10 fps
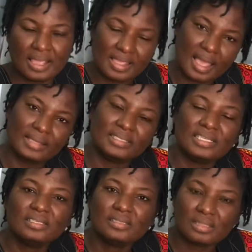Yeah,
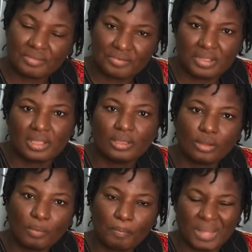these three
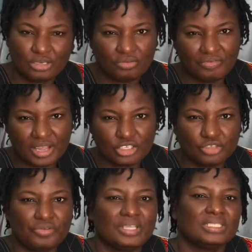
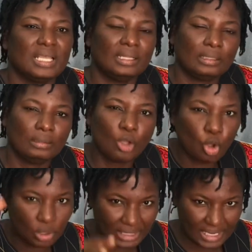manufacturers in
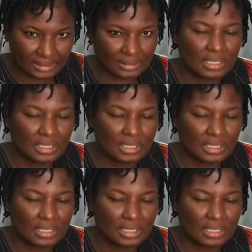Holland.